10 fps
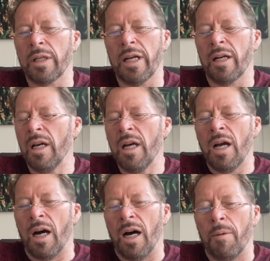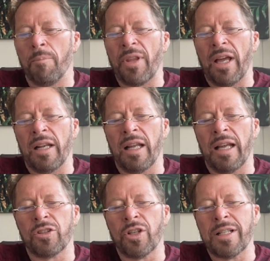Yeah.
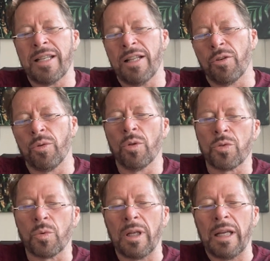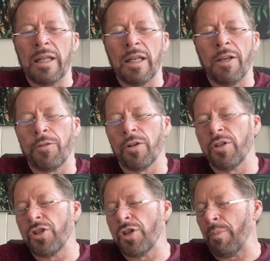And transcend the rules. If you're
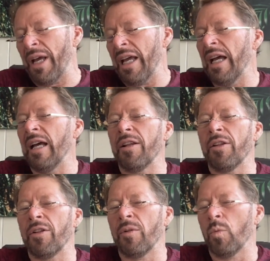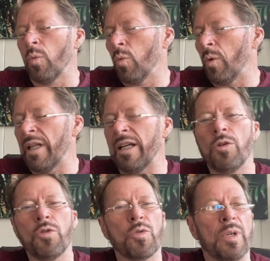in Japan, when they
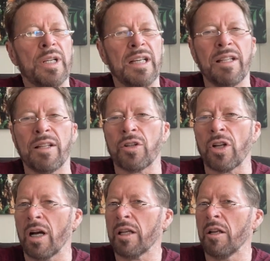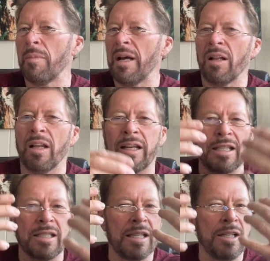use Ri, they're talking about like
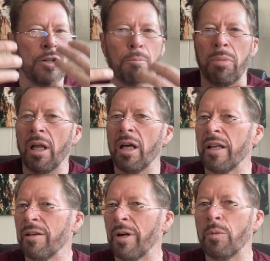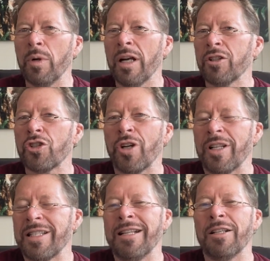it's in your blood, right? We're not just
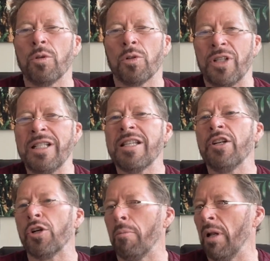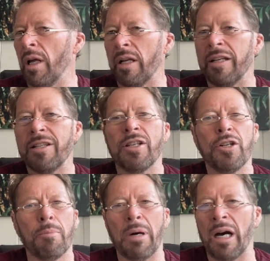transcending the rules. It's in your blood. It's in
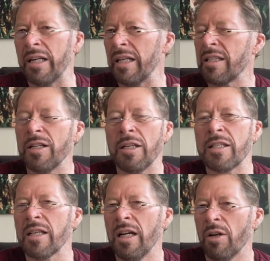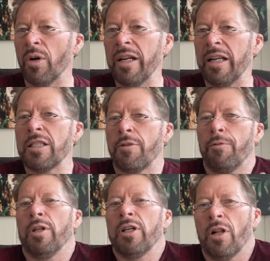your body. Yeah. It's right. It's
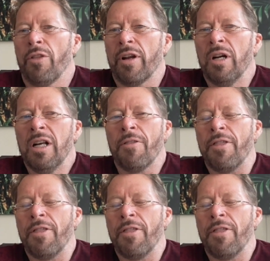fully all there.